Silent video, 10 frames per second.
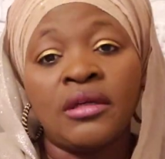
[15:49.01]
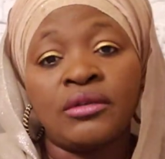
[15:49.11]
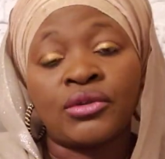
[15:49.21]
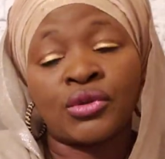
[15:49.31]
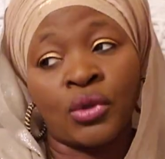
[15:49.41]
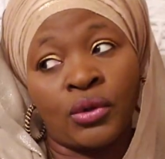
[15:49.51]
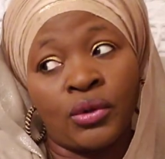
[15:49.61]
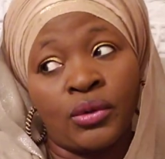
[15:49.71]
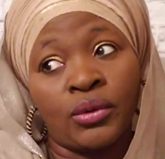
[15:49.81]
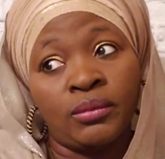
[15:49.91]

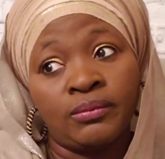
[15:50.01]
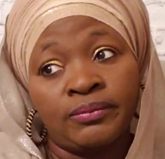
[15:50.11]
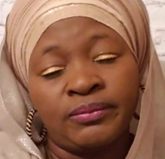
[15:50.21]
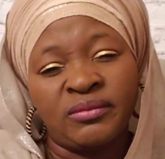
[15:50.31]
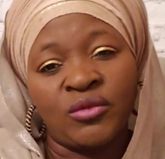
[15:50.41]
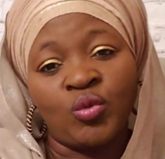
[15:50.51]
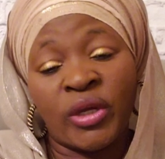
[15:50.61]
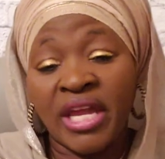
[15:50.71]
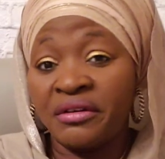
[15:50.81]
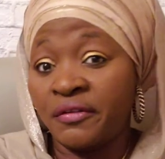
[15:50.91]
So I
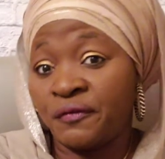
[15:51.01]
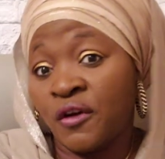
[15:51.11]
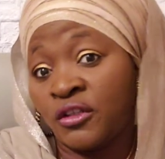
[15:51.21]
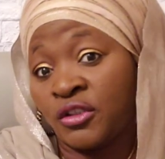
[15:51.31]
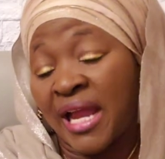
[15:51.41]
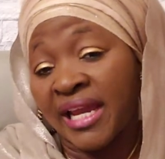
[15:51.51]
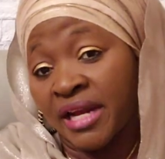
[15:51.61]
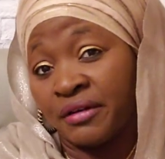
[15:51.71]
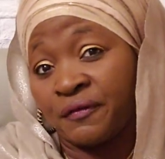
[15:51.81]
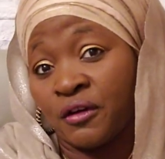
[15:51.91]
can
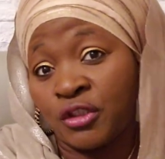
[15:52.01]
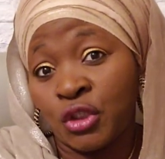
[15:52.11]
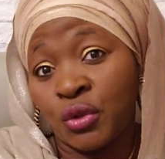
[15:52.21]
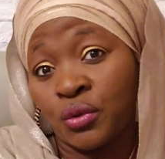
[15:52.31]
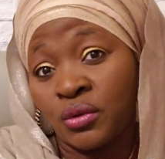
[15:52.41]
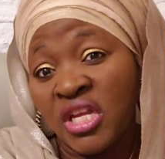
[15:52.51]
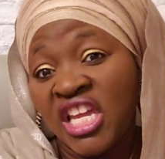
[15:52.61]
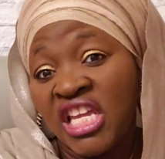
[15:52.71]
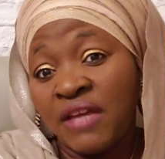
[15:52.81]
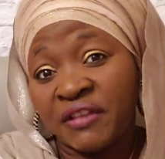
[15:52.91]
refund you.
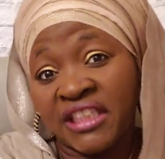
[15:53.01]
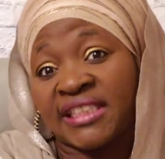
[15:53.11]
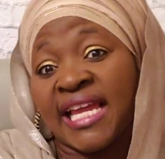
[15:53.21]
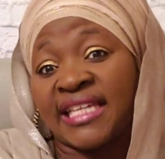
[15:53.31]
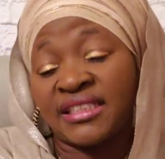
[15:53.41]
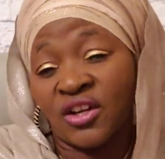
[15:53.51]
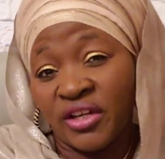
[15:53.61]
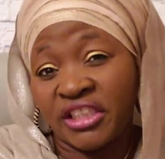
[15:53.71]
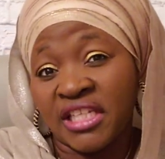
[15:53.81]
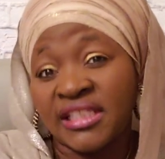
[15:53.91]
If she says, or
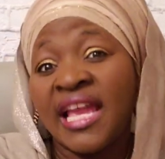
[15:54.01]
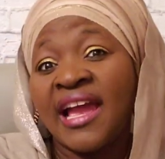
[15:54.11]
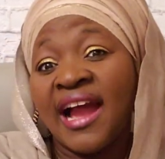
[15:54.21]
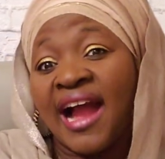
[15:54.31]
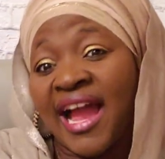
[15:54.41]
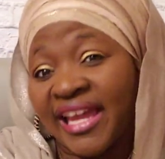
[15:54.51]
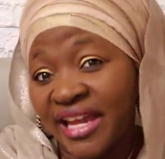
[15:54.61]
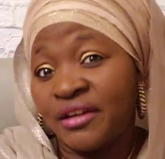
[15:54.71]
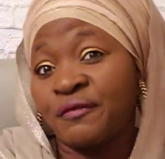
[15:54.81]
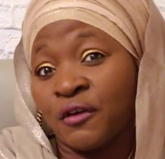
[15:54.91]
if she says, I
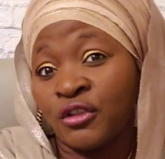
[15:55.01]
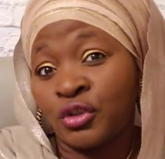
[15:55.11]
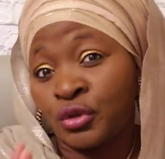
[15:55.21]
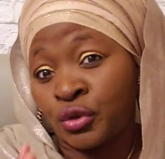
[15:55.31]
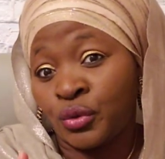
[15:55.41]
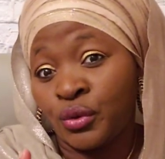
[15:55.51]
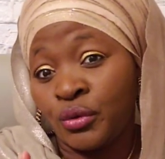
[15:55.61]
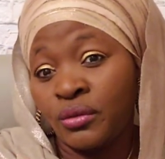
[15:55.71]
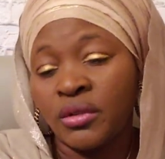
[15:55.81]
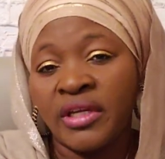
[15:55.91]
can refund you too,